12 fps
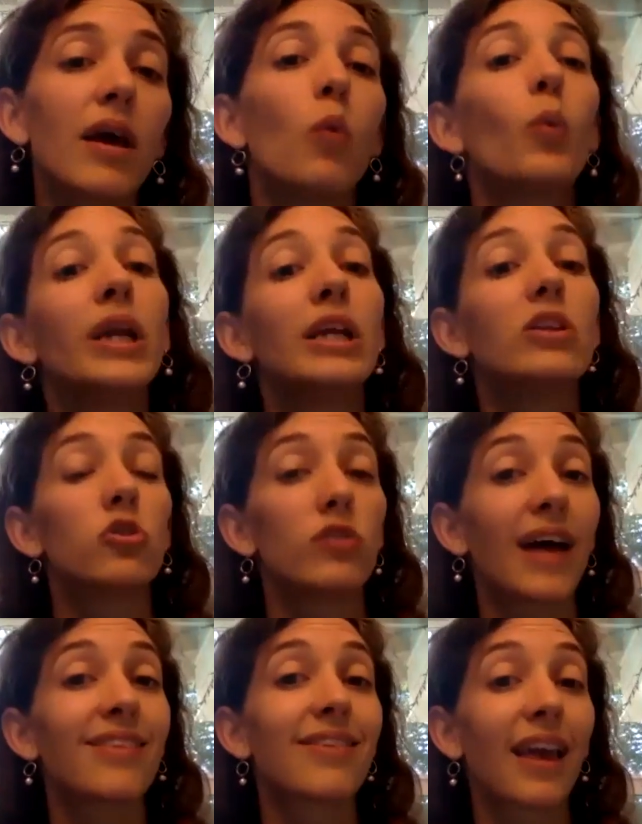We need to do
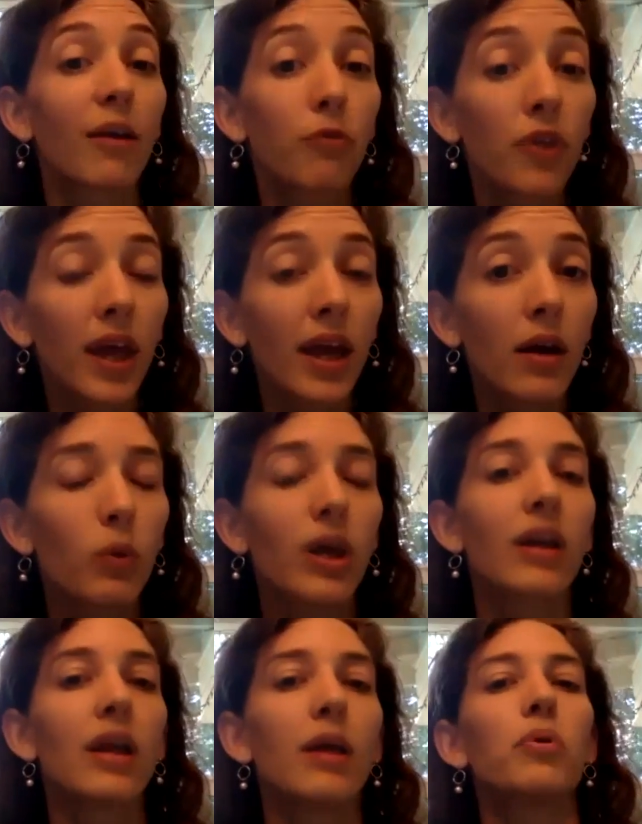that safely. We
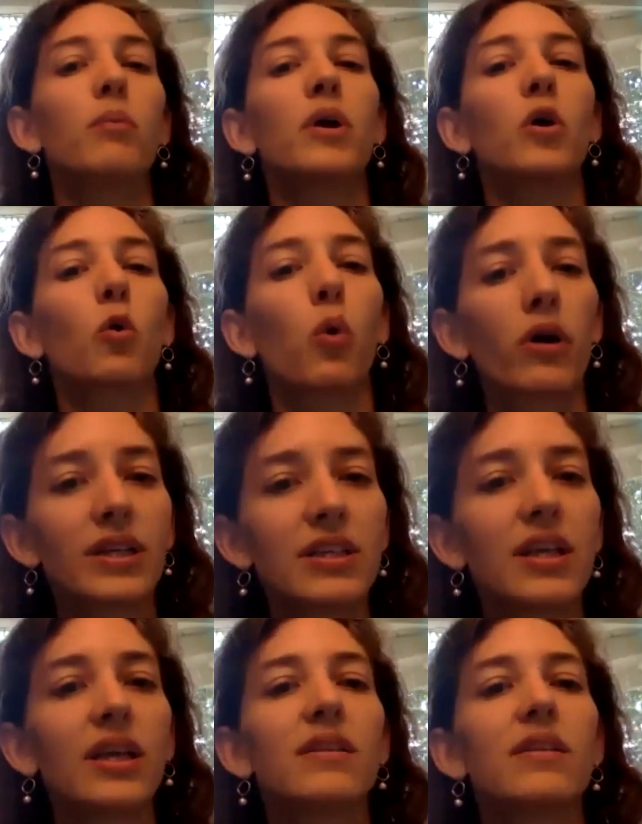can implement
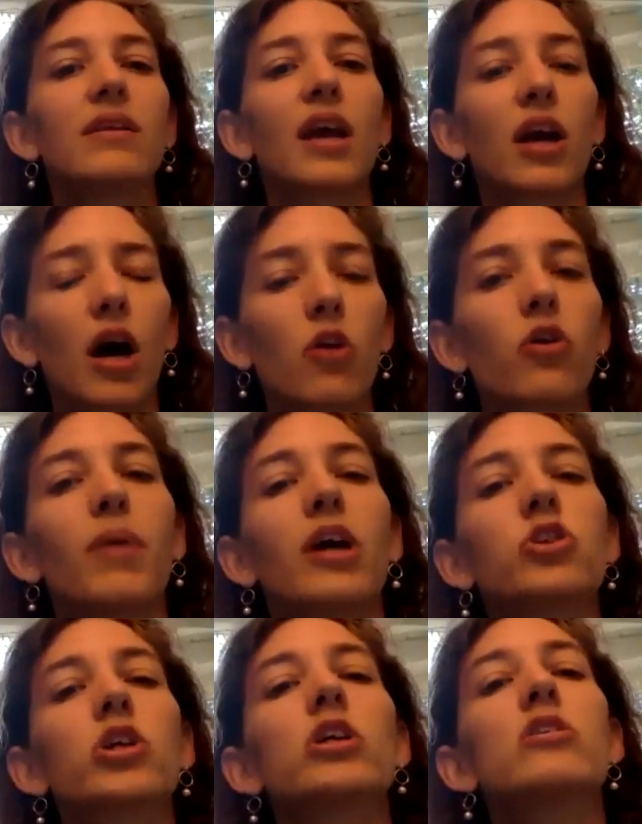quarantines and take other
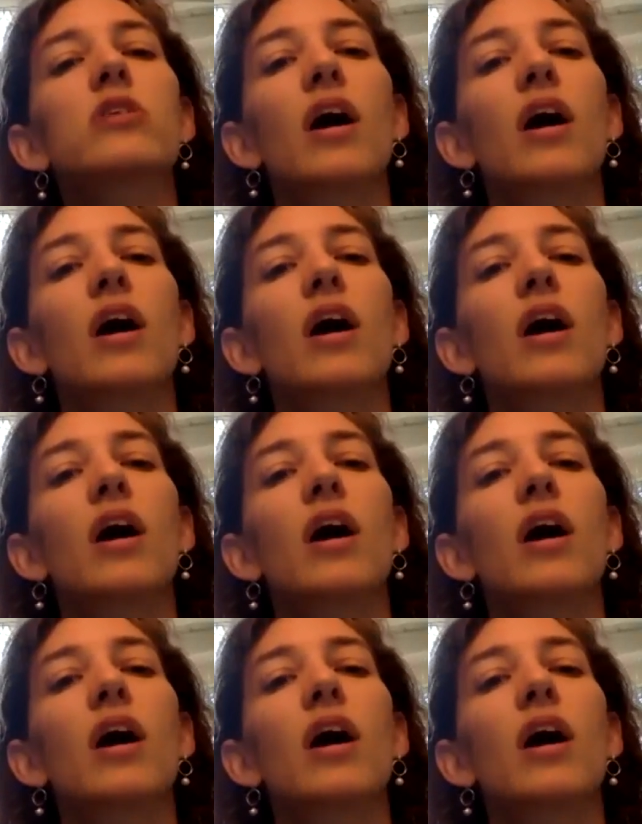measures